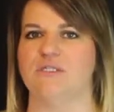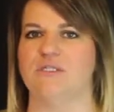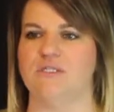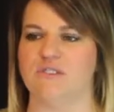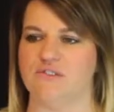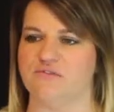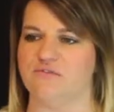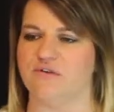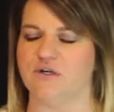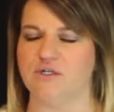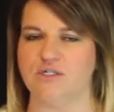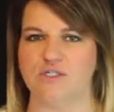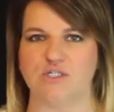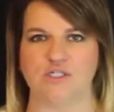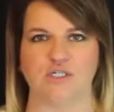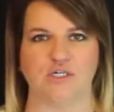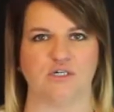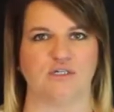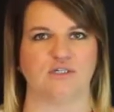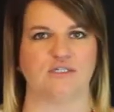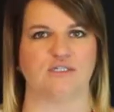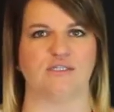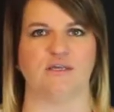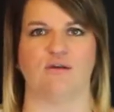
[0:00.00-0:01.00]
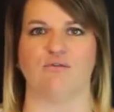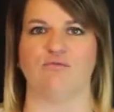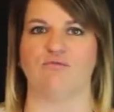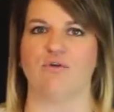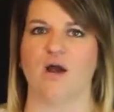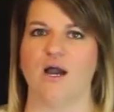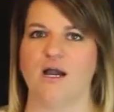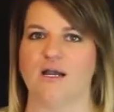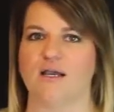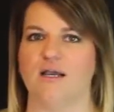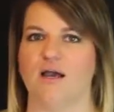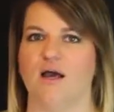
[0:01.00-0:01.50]
these first years that
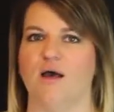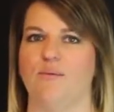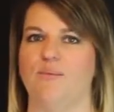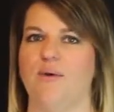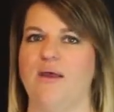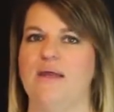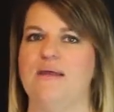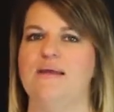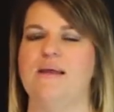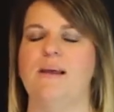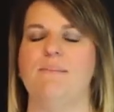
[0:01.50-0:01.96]
rock up,